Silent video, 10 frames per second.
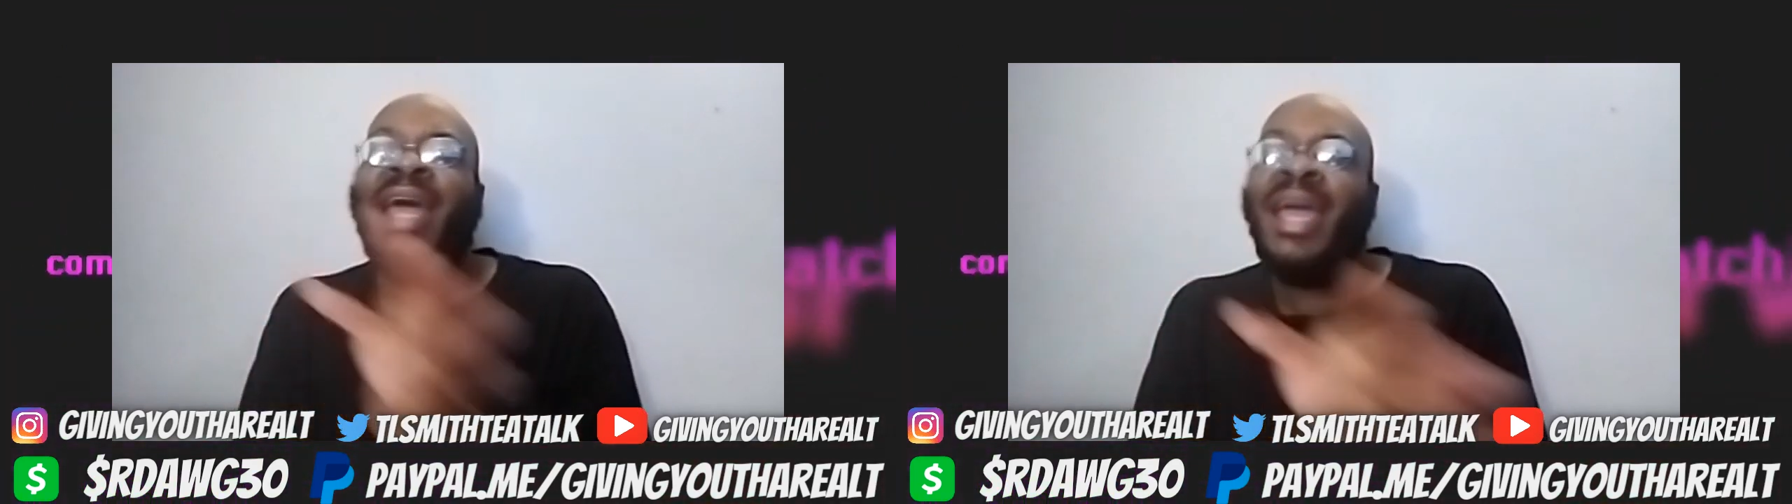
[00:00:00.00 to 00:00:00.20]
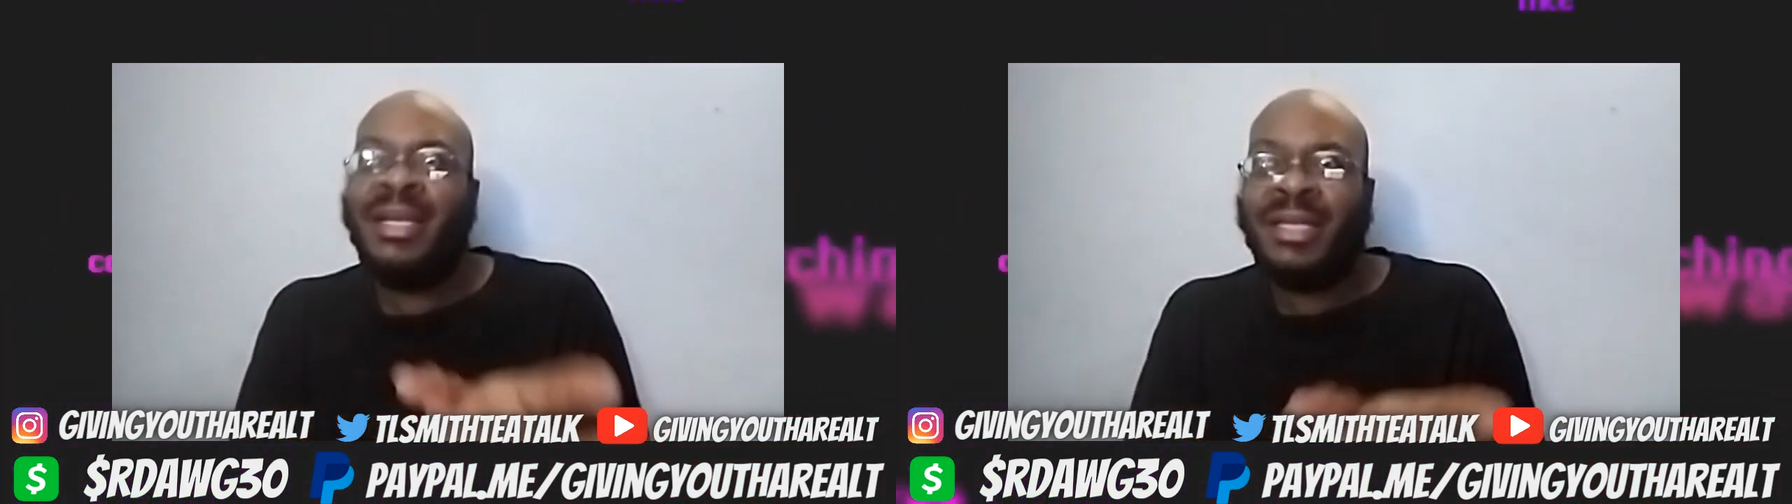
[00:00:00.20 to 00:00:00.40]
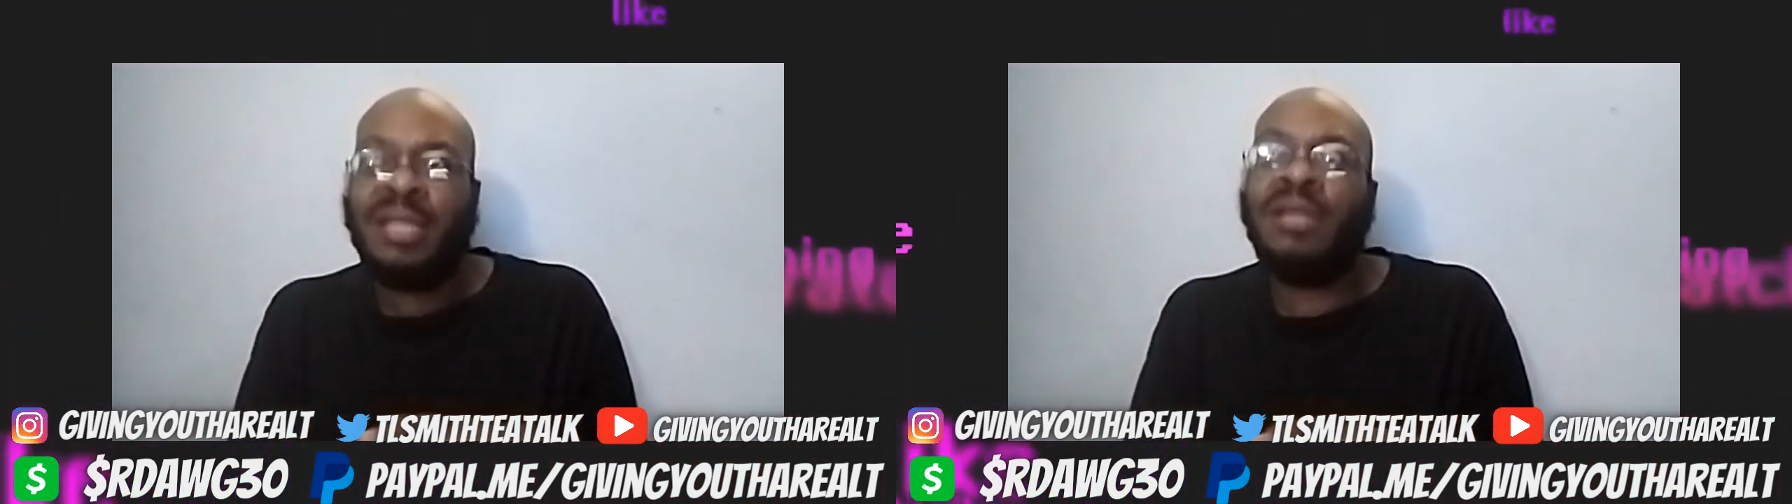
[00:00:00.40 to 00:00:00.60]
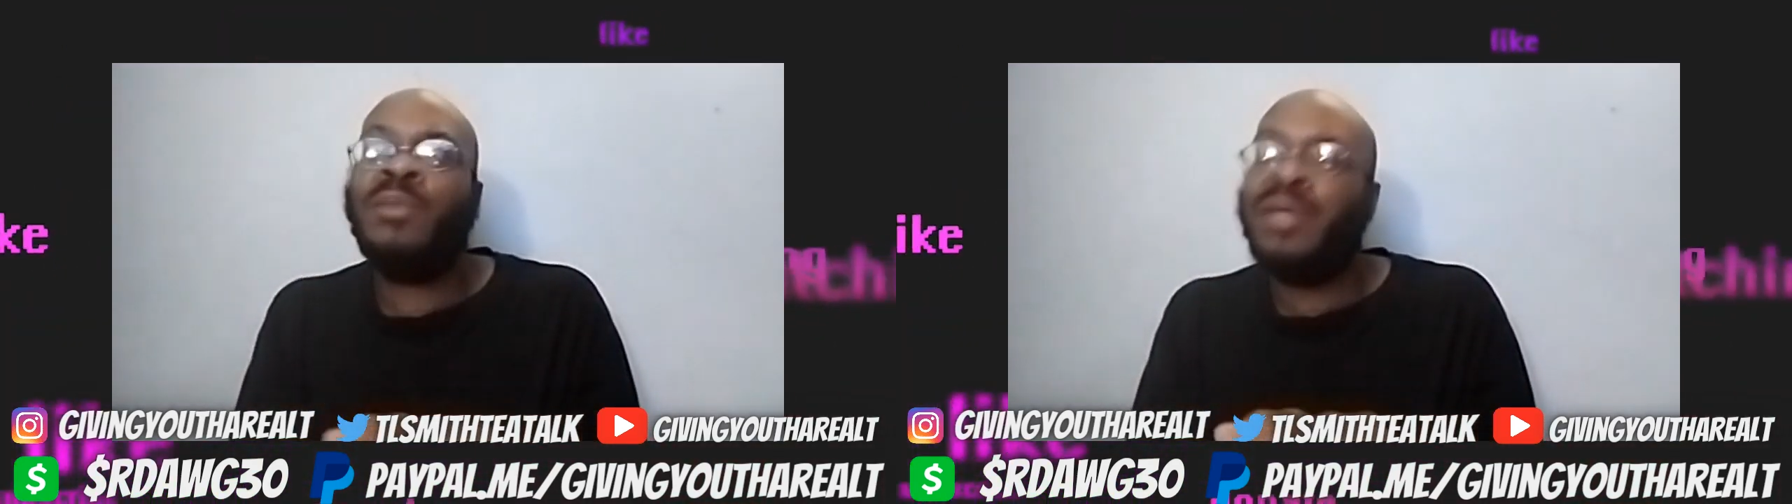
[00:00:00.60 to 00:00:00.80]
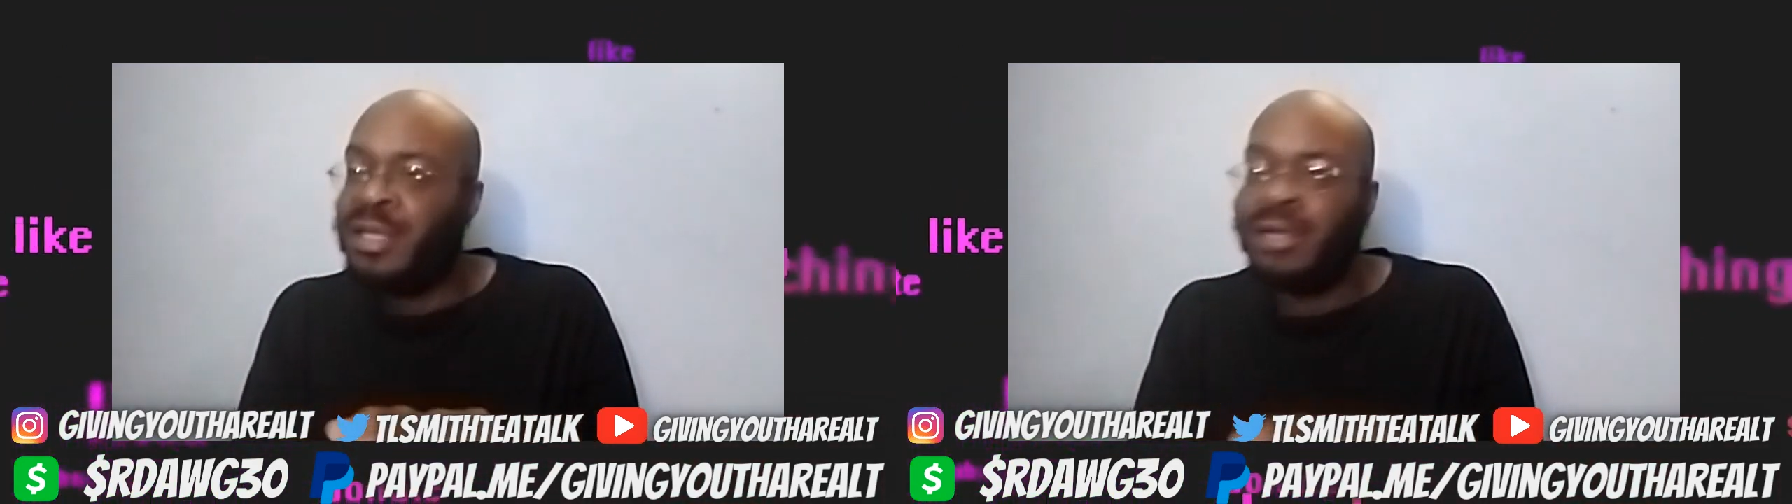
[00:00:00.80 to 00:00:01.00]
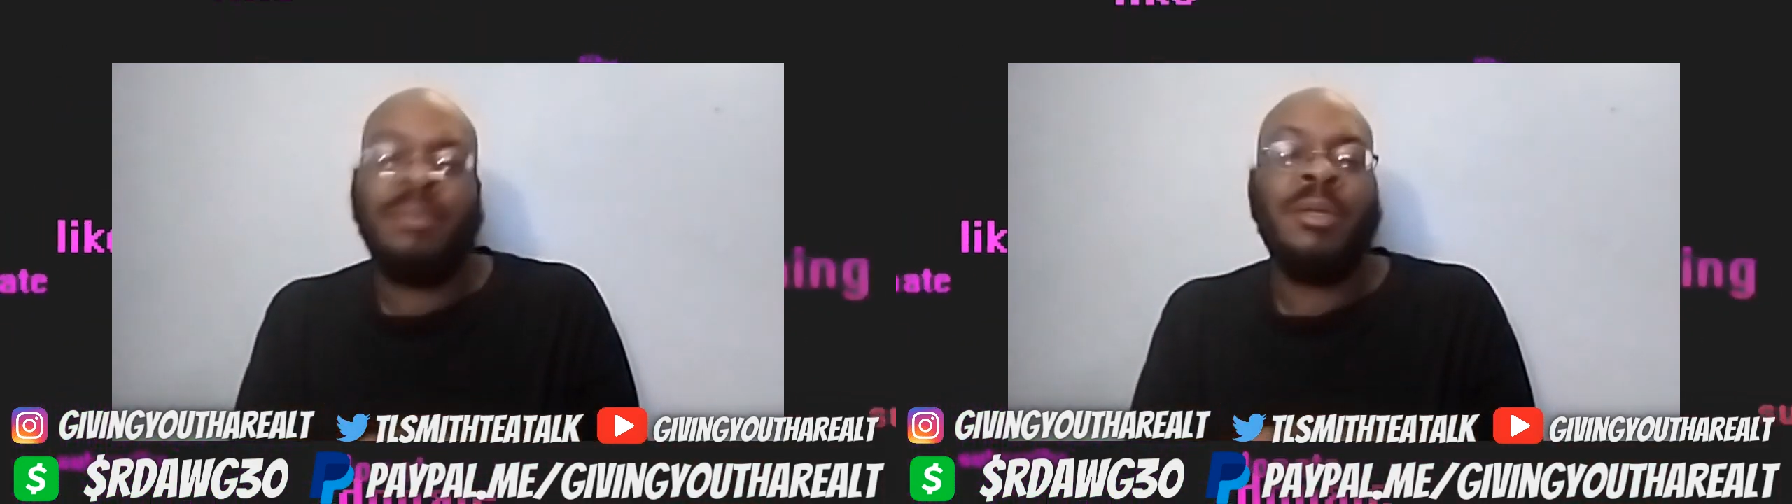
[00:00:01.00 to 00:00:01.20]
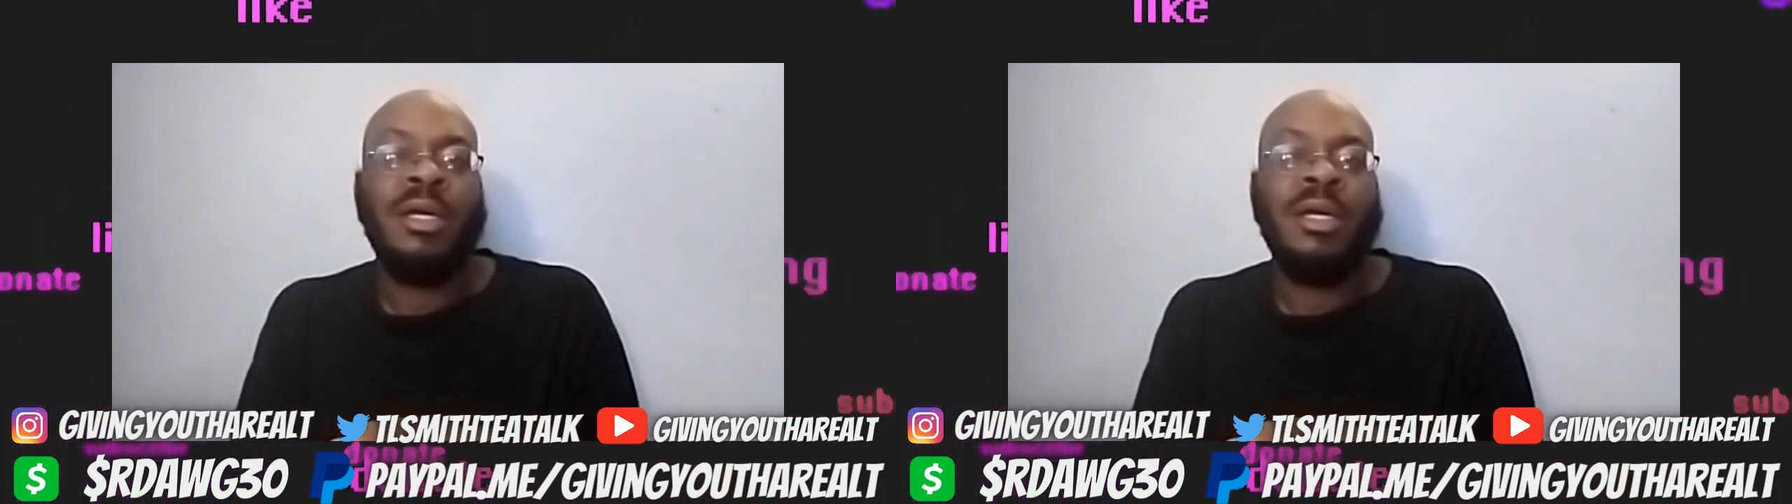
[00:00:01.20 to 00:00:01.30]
ain't dealing with them,